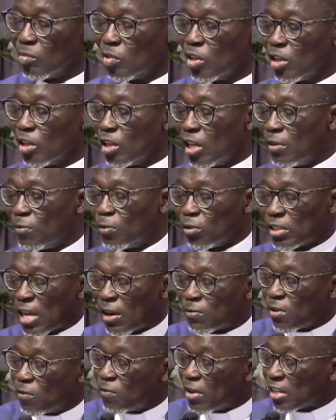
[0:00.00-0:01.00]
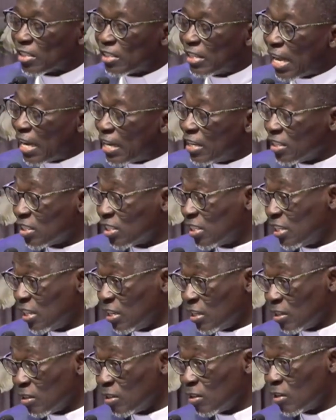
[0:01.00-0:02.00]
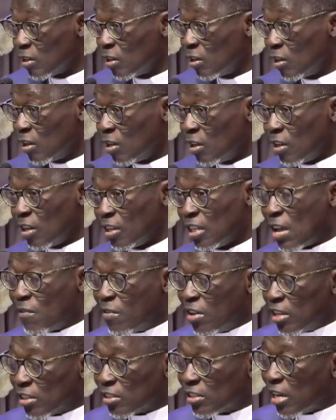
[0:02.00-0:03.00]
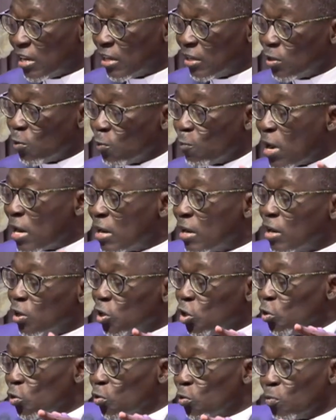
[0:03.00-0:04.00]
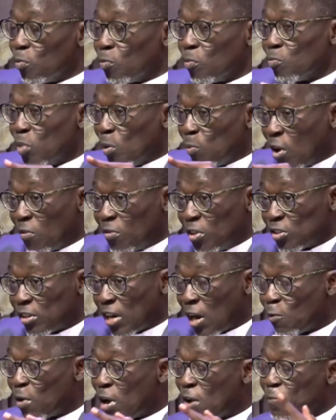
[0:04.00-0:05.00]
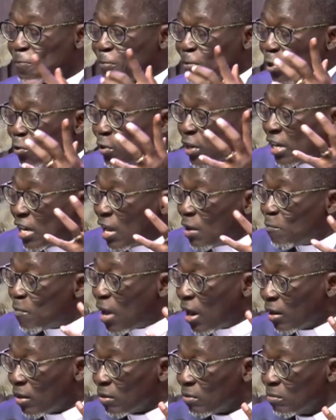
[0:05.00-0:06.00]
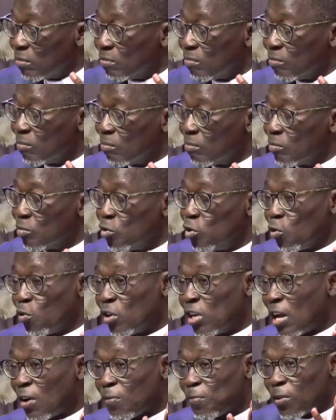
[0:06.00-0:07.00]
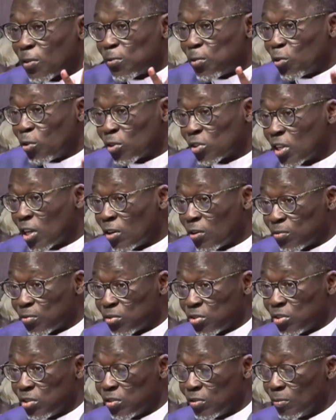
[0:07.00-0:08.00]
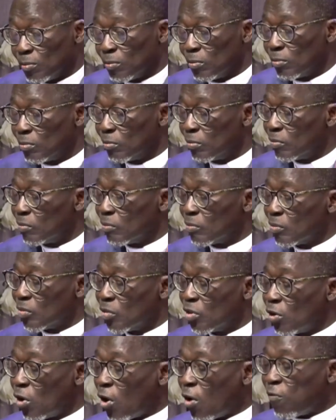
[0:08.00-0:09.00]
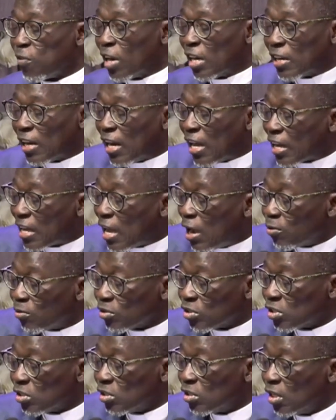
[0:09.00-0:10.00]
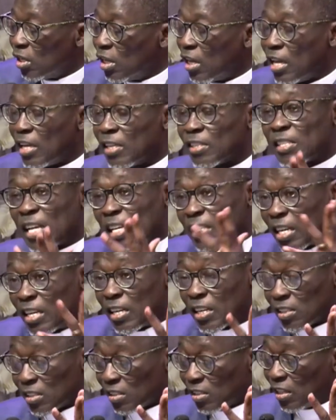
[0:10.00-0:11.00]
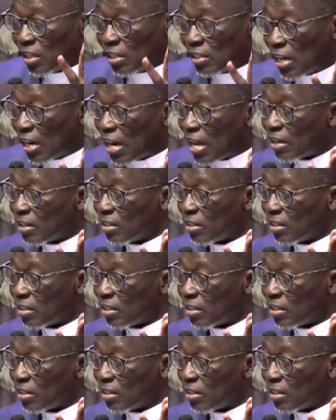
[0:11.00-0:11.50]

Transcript: If you start from verse 19, David is saying, when you, people of Israel, were few in number, you couldn't have fought for yourselves, of little account and sojourners in the land,